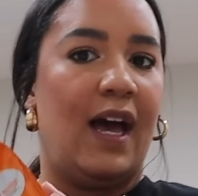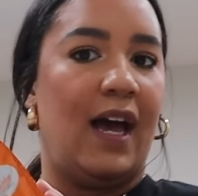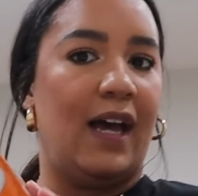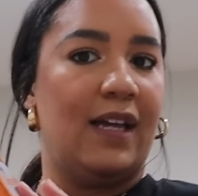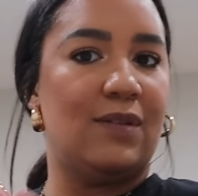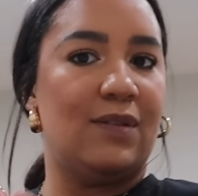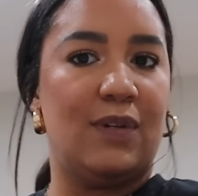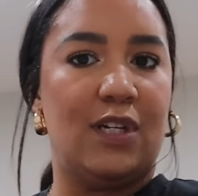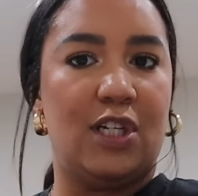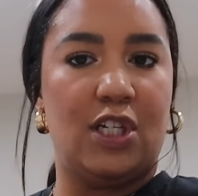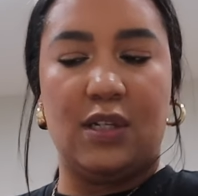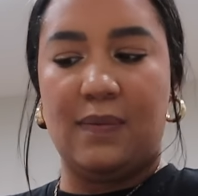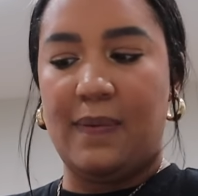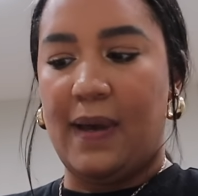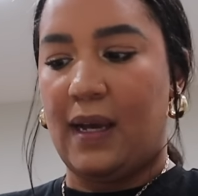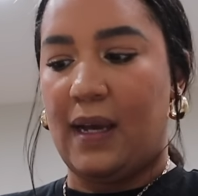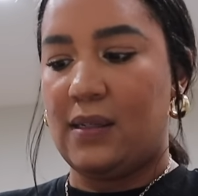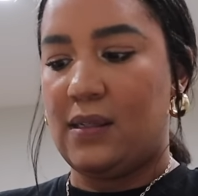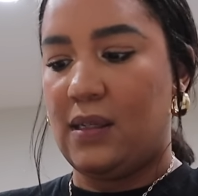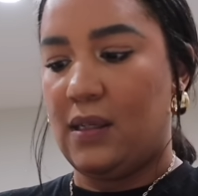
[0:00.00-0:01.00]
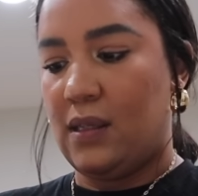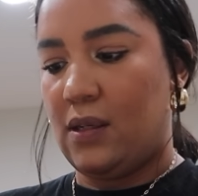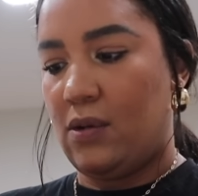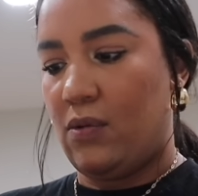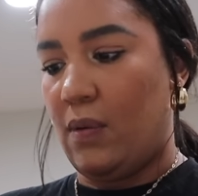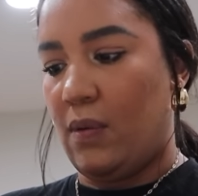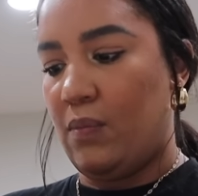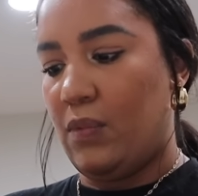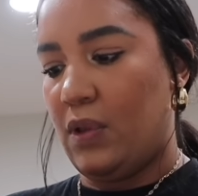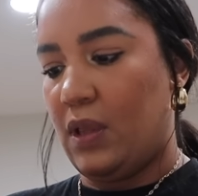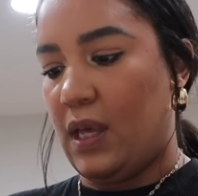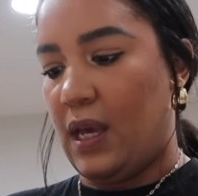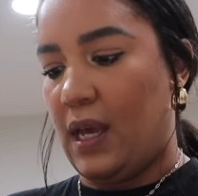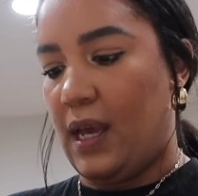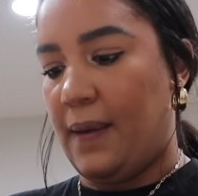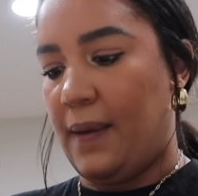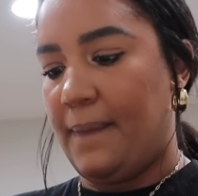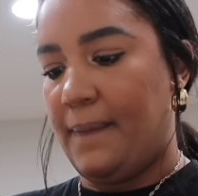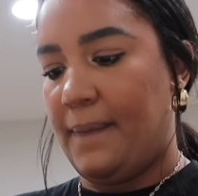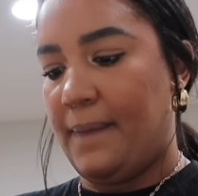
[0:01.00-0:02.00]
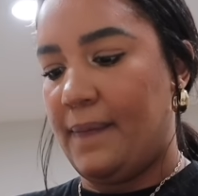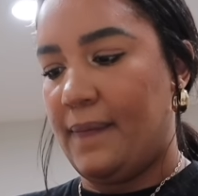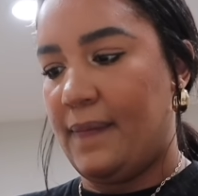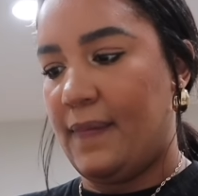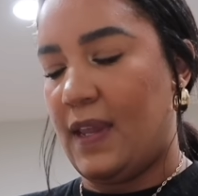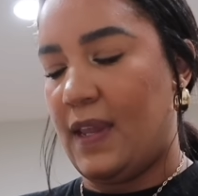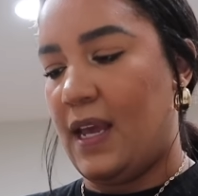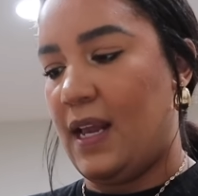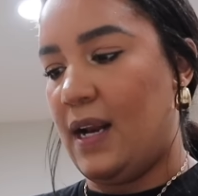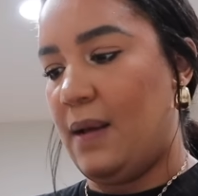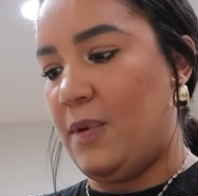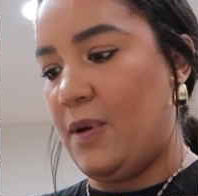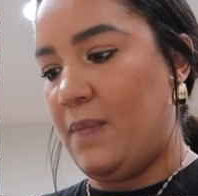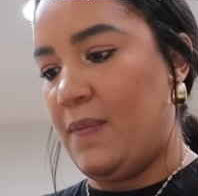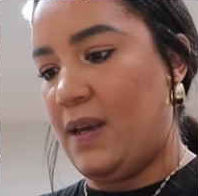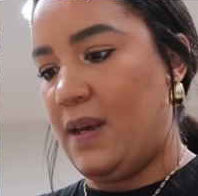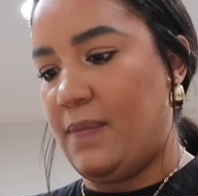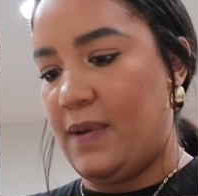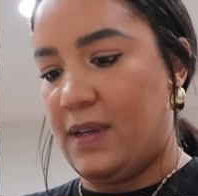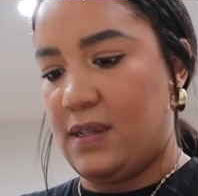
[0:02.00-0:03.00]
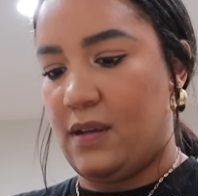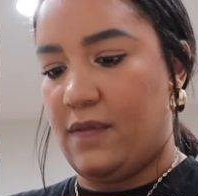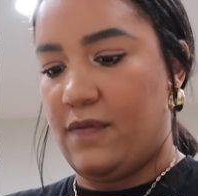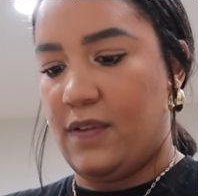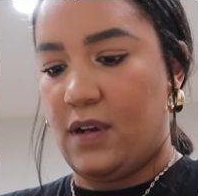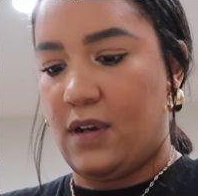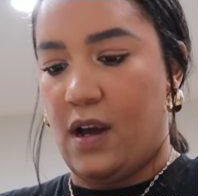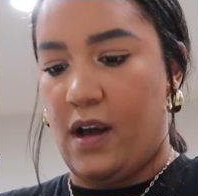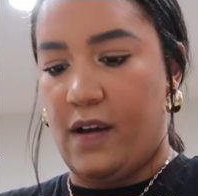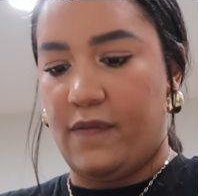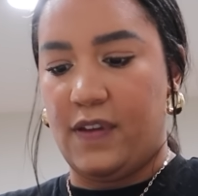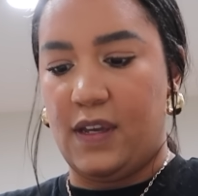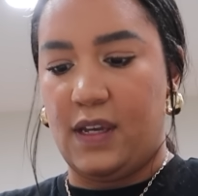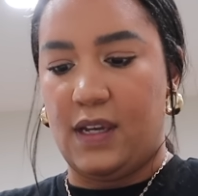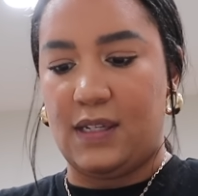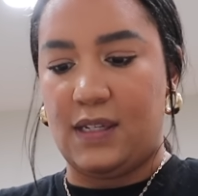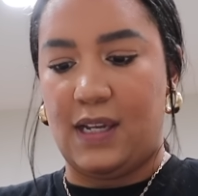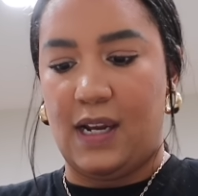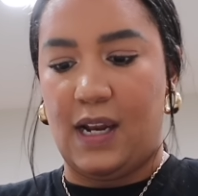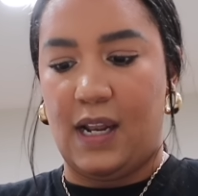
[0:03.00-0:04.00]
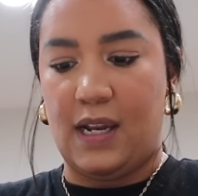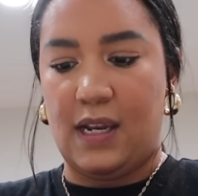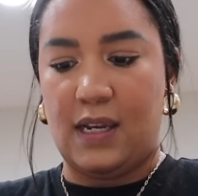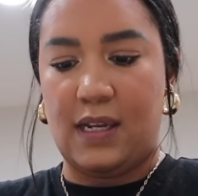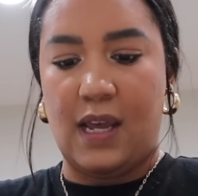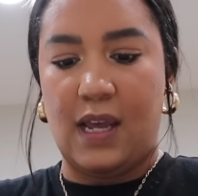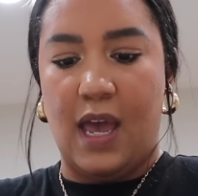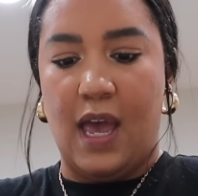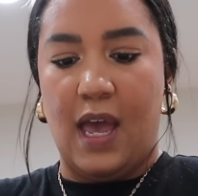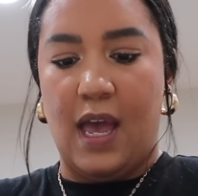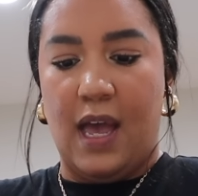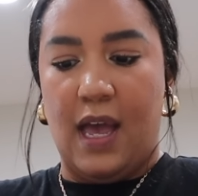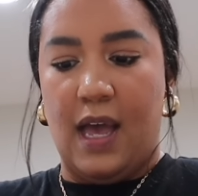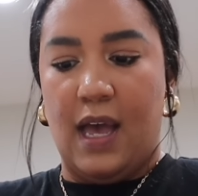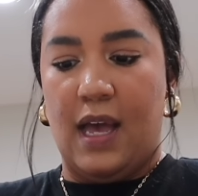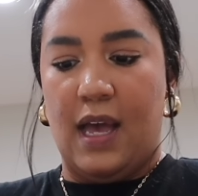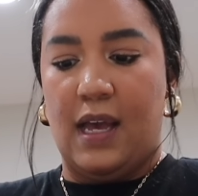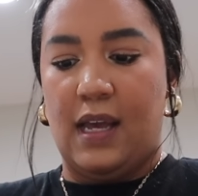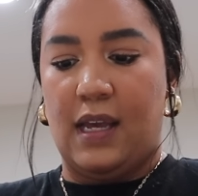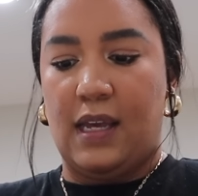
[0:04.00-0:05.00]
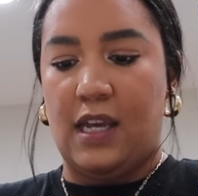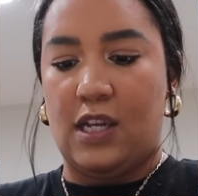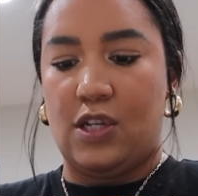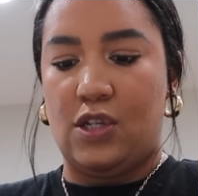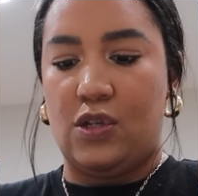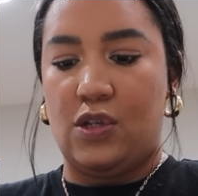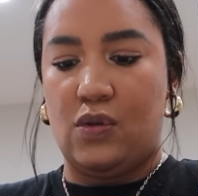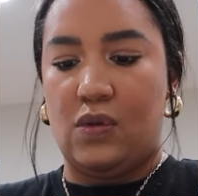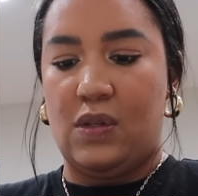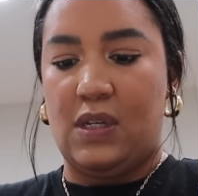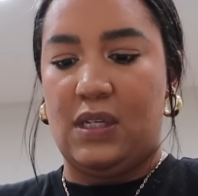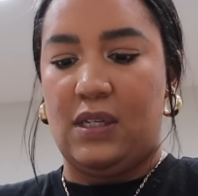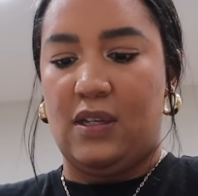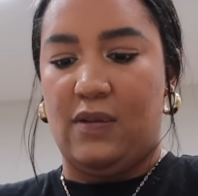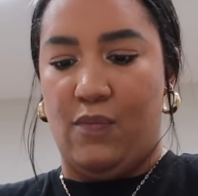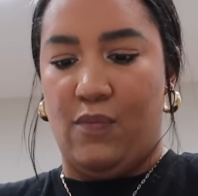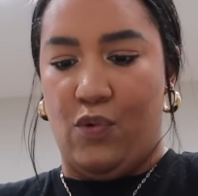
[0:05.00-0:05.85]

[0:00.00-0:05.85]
I switched back to the creme brulee and I'm gonna make myself a coffee because I didn't get to this